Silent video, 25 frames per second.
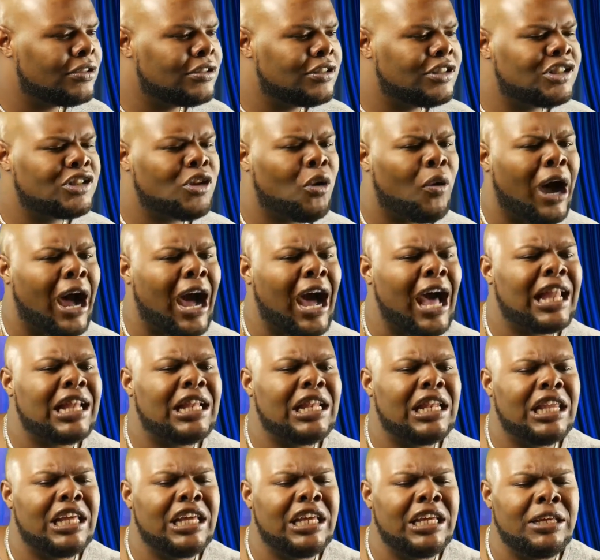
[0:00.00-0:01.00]
So I
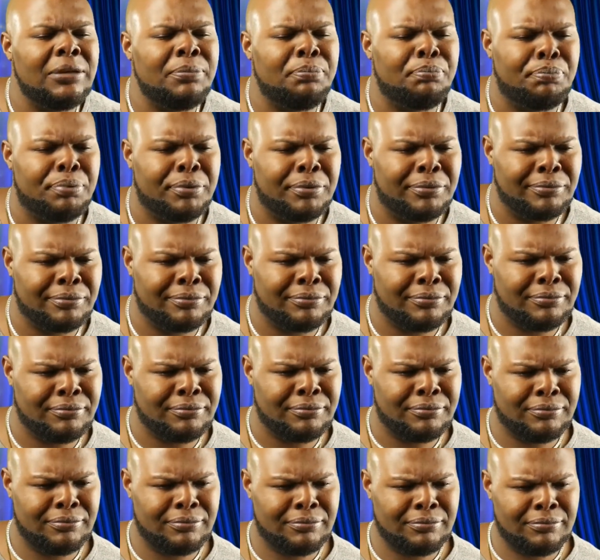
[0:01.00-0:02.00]

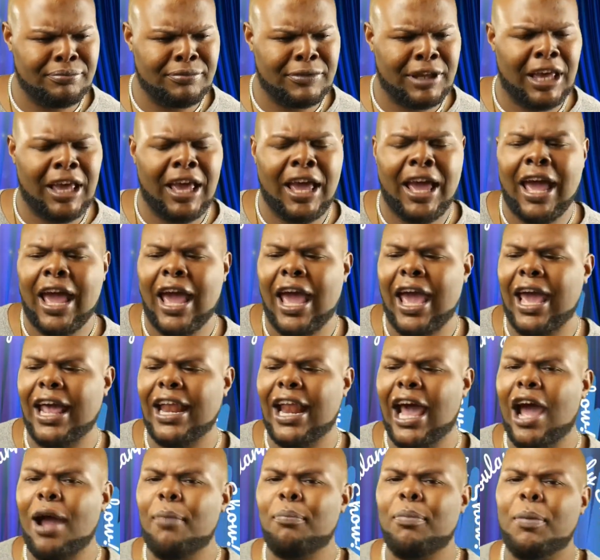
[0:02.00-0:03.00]
leaped,
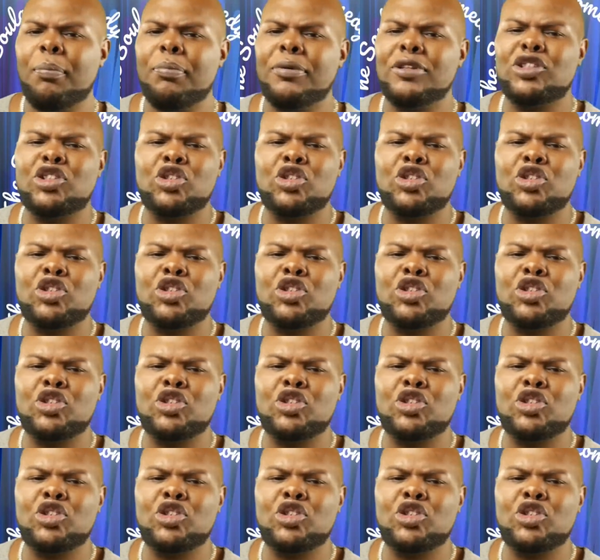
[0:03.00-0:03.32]
and I remember